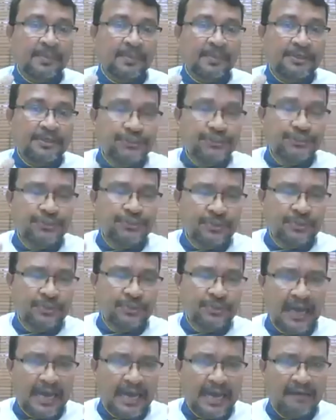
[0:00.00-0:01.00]
you should
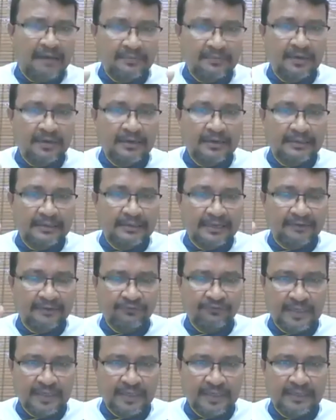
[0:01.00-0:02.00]
have uh,
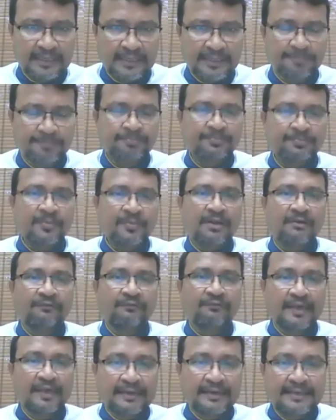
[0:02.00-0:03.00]
definitely
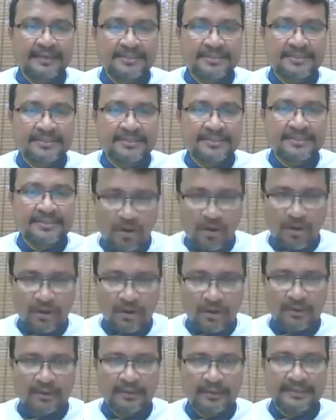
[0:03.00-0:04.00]
very strong
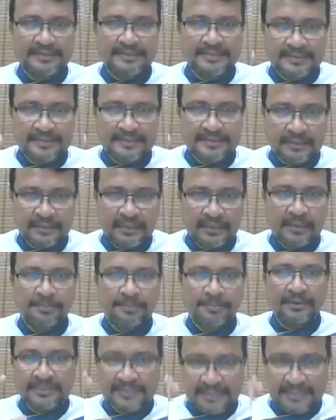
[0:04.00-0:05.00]
digital
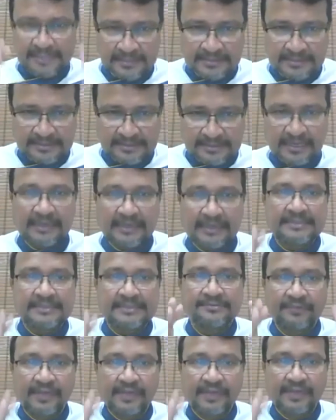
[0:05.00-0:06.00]
presence. That is
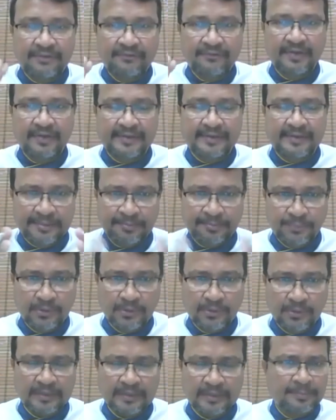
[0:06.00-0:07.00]
very, very
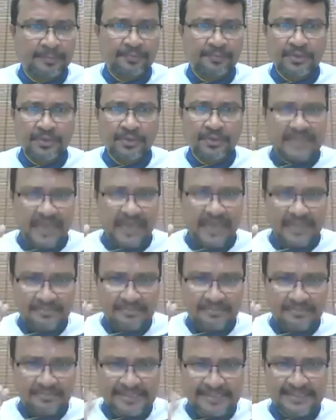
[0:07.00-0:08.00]
important because I'm
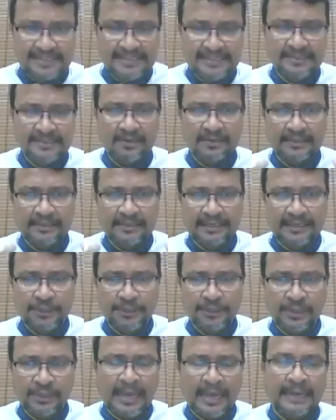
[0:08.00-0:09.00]
seeing on a day to
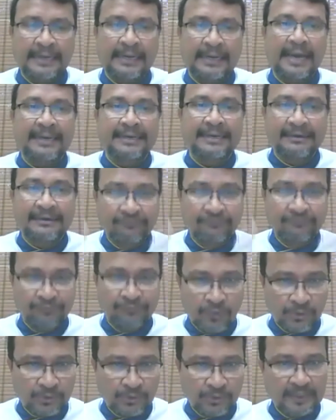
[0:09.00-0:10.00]
day and I am
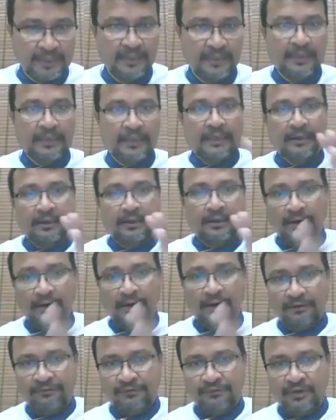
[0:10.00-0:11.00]
following a lot
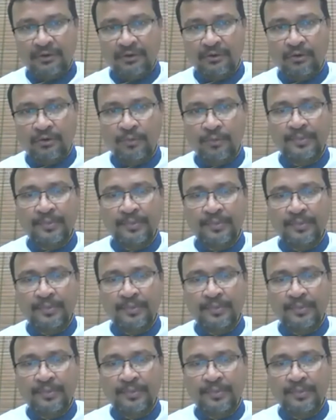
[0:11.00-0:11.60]
of uh, home in